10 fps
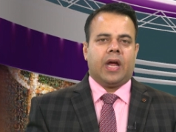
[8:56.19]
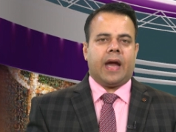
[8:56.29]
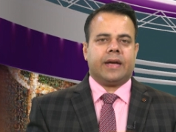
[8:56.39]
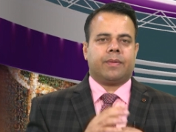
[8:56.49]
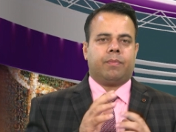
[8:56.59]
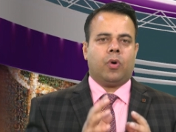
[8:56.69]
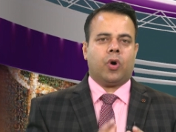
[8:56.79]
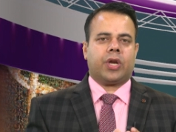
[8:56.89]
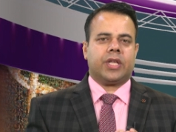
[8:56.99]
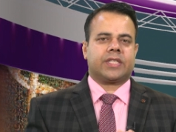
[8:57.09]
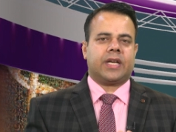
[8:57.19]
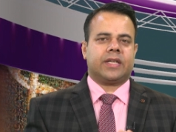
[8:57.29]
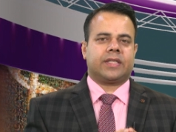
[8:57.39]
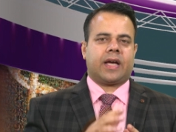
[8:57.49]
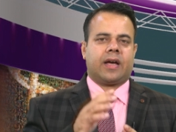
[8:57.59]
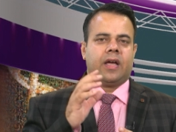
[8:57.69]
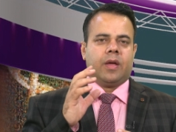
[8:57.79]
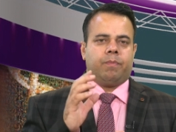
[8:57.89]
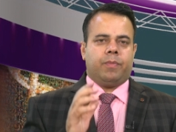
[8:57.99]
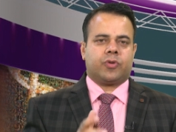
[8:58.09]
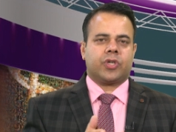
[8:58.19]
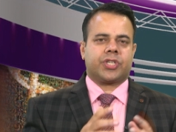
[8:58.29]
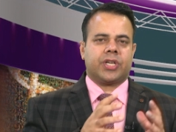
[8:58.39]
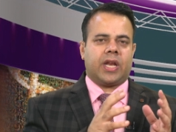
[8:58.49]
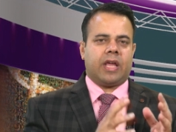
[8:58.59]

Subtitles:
And the more recent the mutational